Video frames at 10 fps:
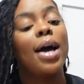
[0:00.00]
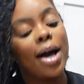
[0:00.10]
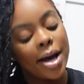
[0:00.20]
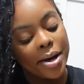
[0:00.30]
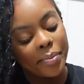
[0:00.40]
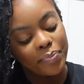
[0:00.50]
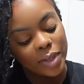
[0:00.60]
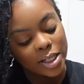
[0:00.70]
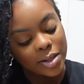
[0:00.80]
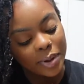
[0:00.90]
Um,
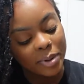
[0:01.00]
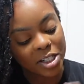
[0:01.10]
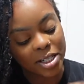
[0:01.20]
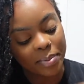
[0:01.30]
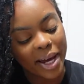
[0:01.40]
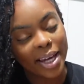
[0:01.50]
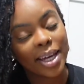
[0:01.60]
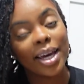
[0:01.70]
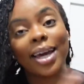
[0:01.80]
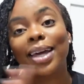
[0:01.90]
so we purchased a mic.
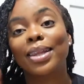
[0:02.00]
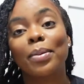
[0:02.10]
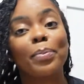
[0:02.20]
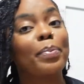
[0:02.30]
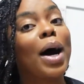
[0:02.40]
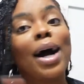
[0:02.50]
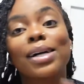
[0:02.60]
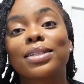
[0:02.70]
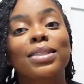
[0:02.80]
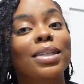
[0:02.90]
The
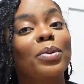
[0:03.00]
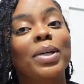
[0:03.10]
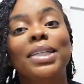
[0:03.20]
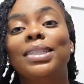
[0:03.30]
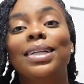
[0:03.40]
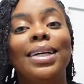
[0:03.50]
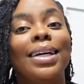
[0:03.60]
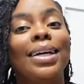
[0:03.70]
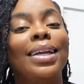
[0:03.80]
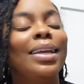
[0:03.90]
box was
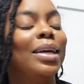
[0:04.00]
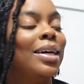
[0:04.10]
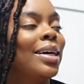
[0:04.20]
in